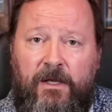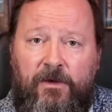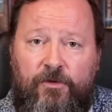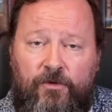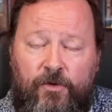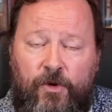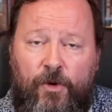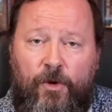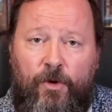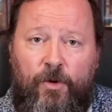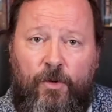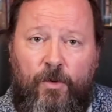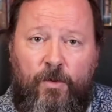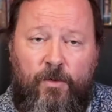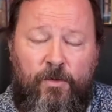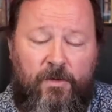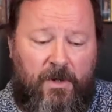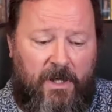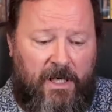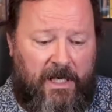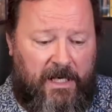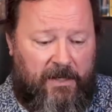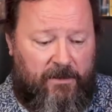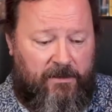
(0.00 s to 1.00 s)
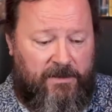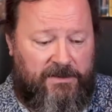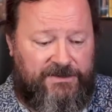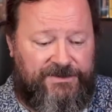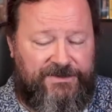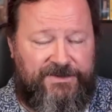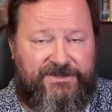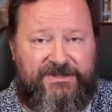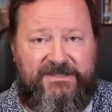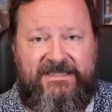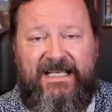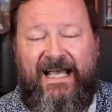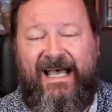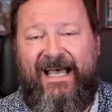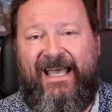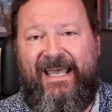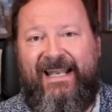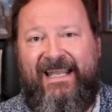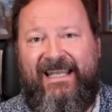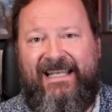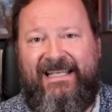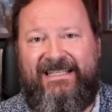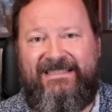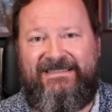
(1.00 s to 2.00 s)
grow our
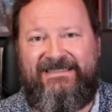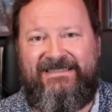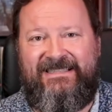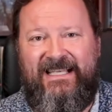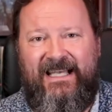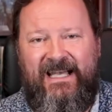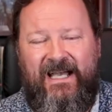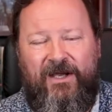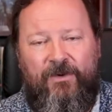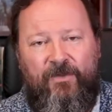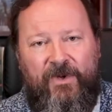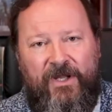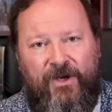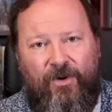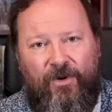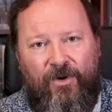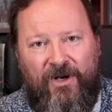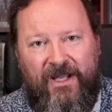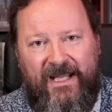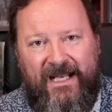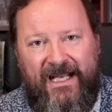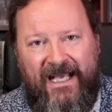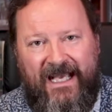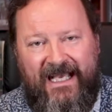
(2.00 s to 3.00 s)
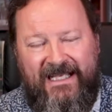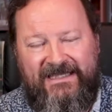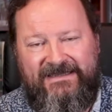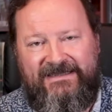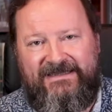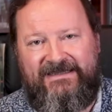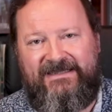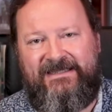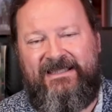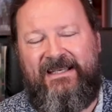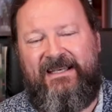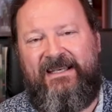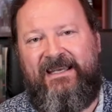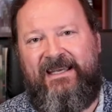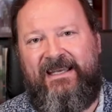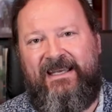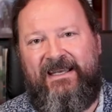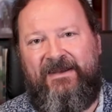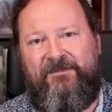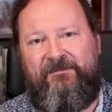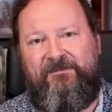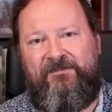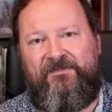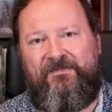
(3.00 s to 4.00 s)
societies, we organize
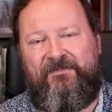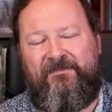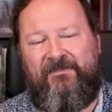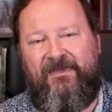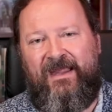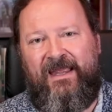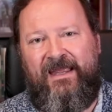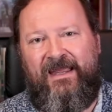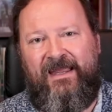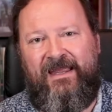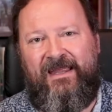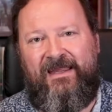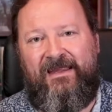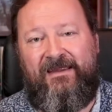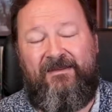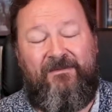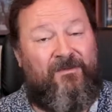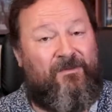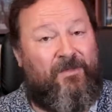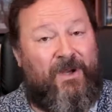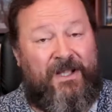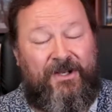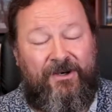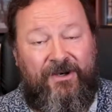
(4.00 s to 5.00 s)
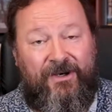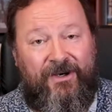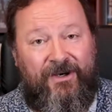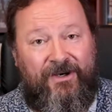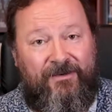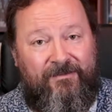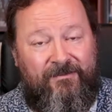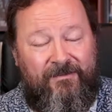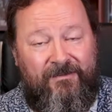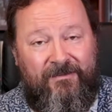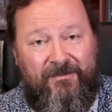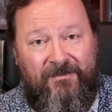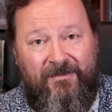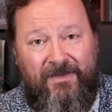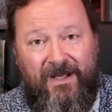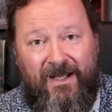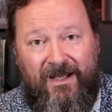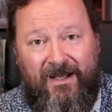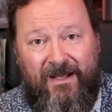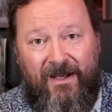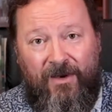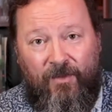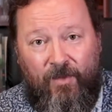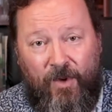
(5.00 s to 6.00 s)
whether
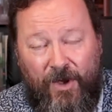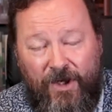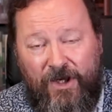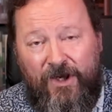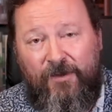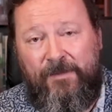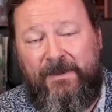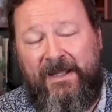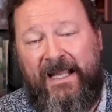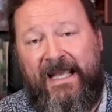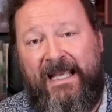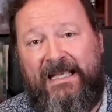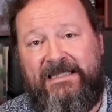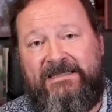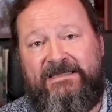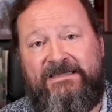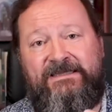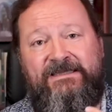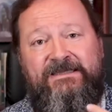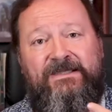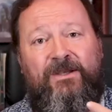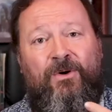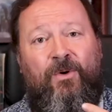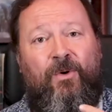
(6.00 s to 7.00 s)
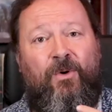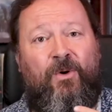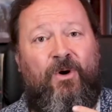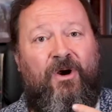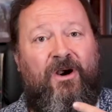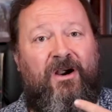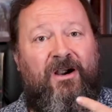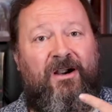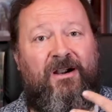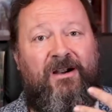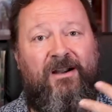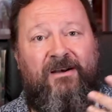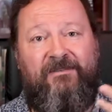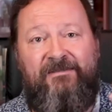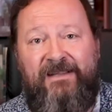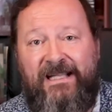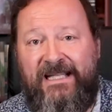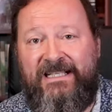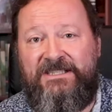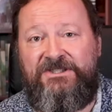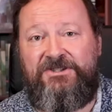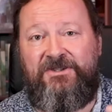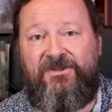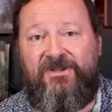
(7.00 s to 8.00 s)
a workplace or a
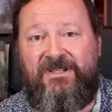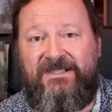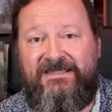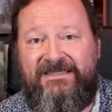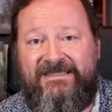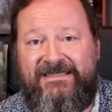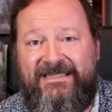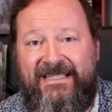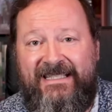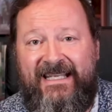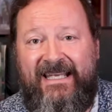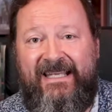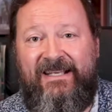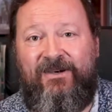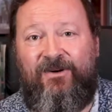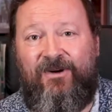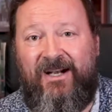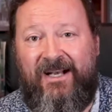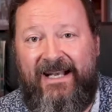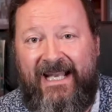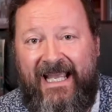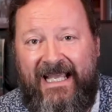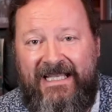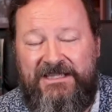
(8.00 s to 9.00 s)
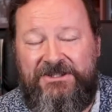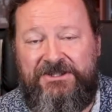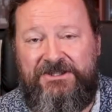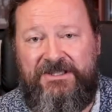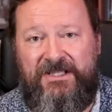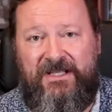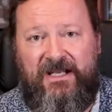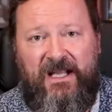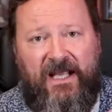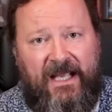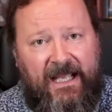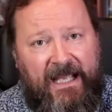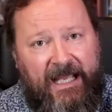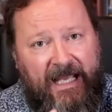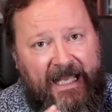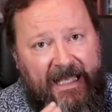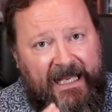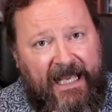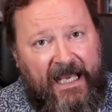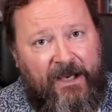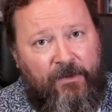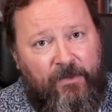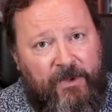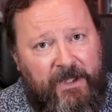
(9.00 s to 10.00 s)
village or a city or a nation,
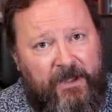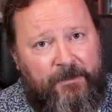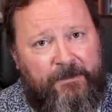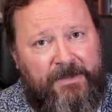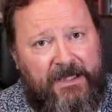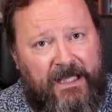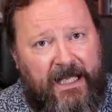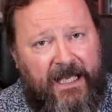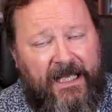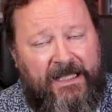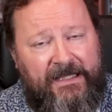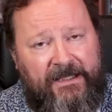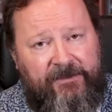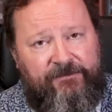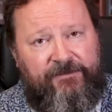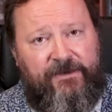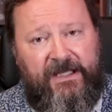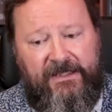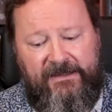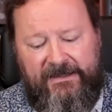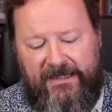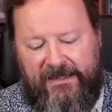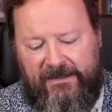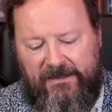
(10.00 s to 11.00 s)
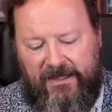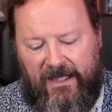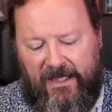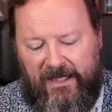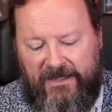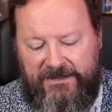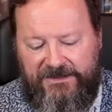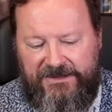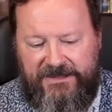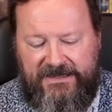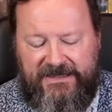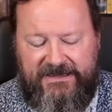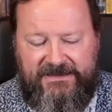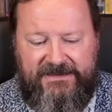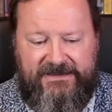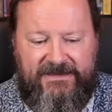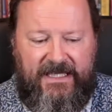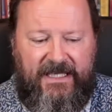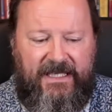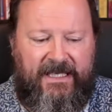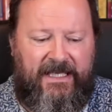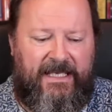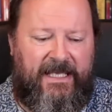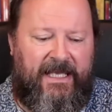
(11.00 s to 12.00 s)
and how we apply different technologies
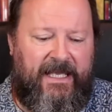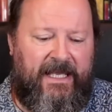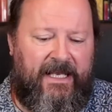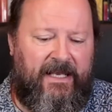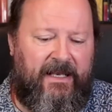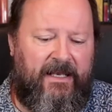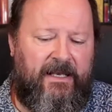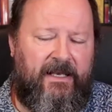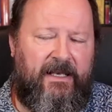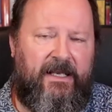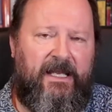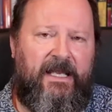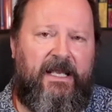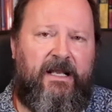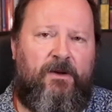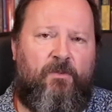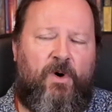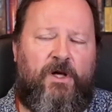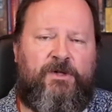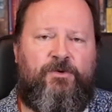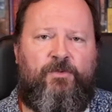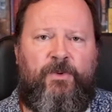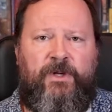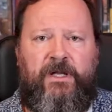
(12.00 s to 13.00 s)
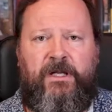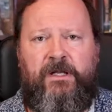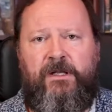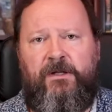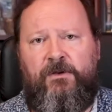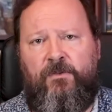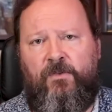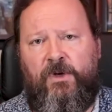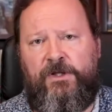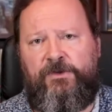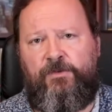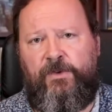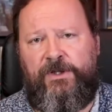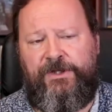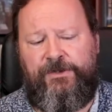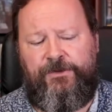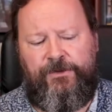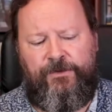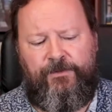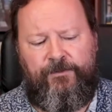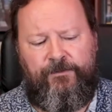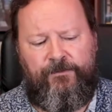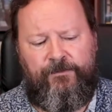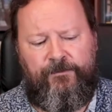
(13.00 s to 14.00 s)
in what we
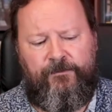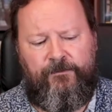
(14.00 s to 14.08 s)
do.